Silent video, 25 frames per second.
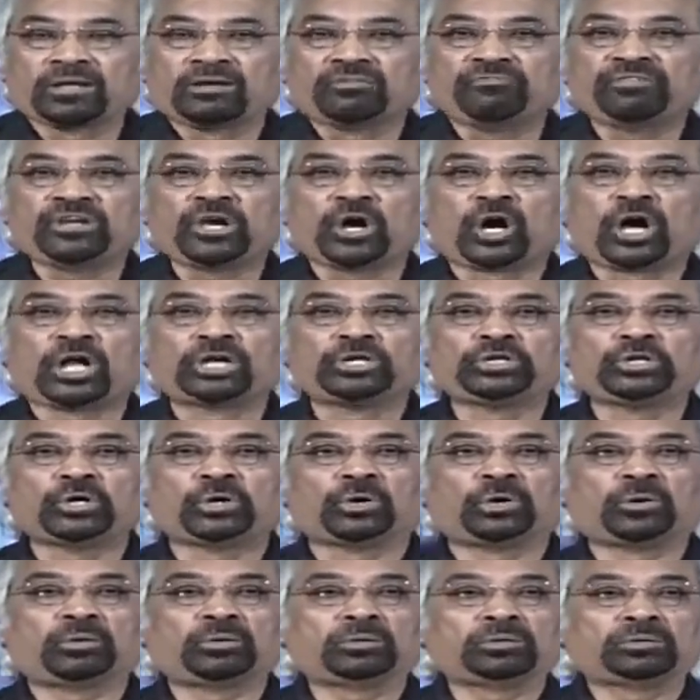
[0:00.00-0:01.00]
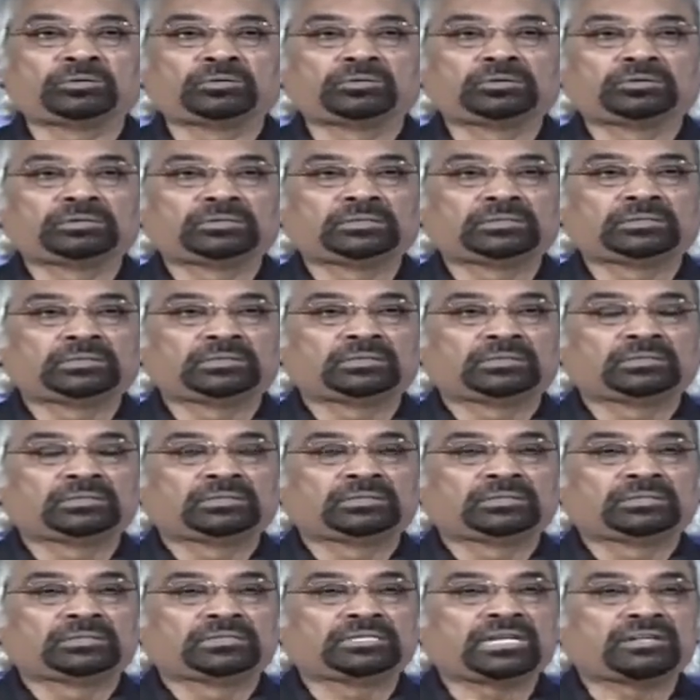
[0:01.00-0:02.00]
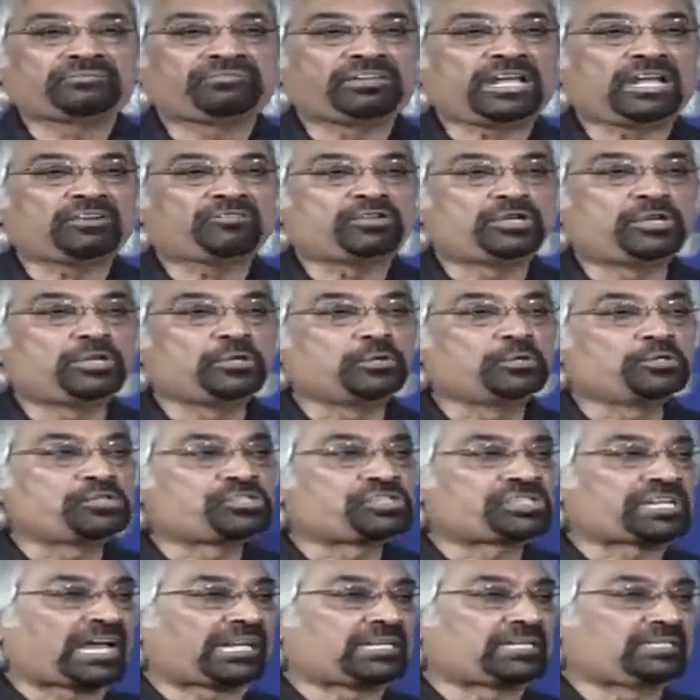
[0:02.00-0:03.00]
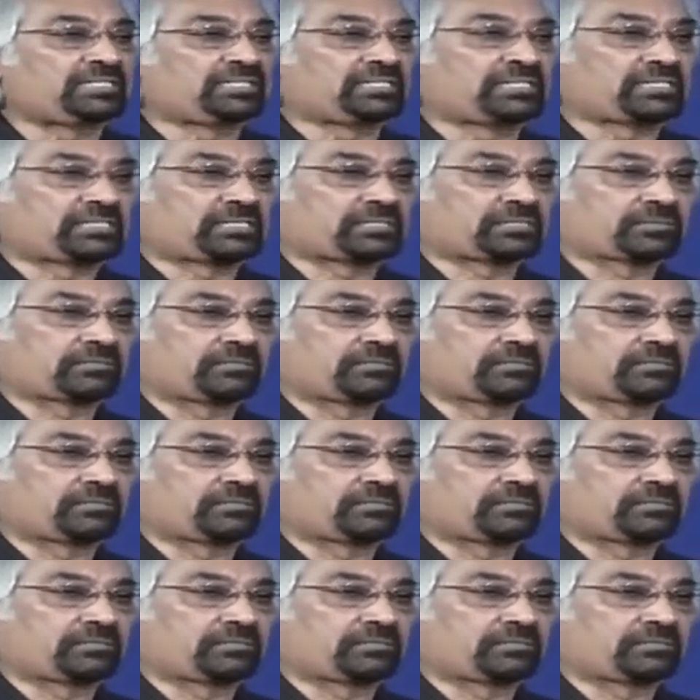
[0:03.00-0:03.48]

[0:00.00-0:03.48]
We all know that we have huge challenges.